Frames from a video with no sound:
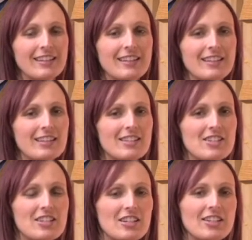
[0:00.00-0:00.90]

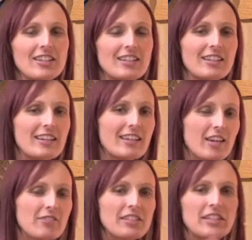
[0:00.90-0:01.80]
This year, like
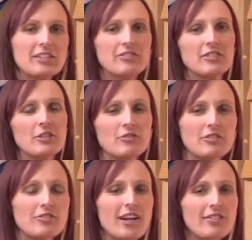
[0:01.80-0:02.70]
every year for over
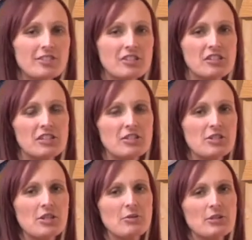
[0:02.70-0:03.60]
500
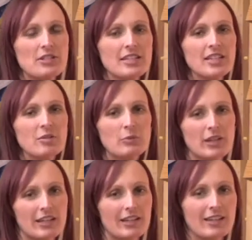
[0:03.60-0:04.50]
years, we're
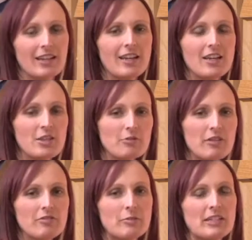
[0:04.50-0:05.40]
celebrating the
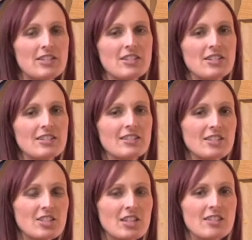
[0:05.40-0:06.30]
Reformation and the
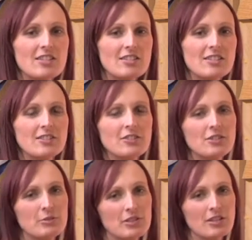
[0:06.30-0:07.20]
changes that
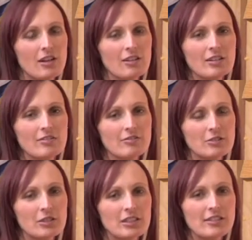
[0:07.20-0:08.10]
Luther was calling
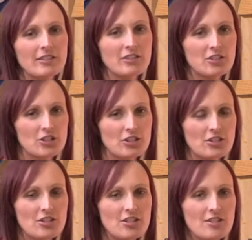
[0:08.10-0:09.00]
for in the church.